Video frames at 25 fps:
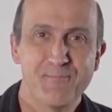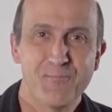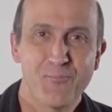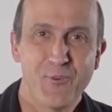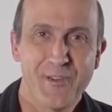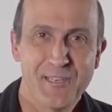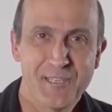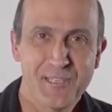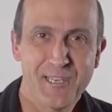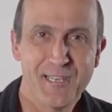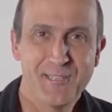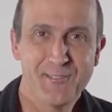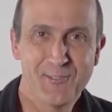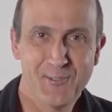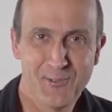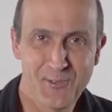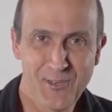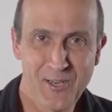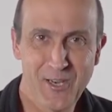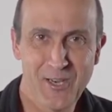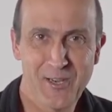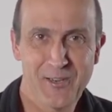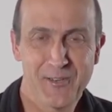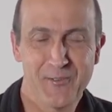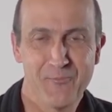press into
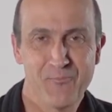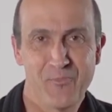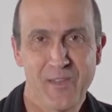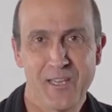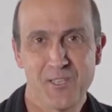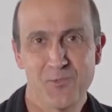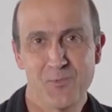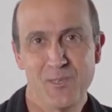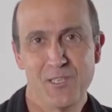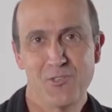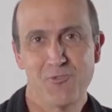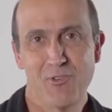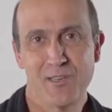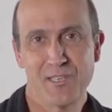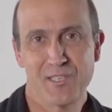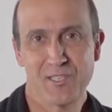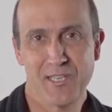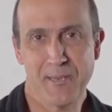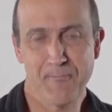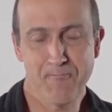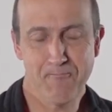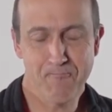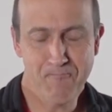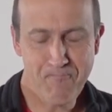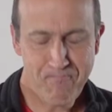God as we trust
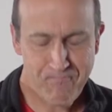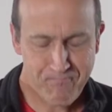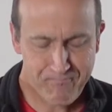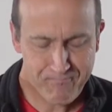him.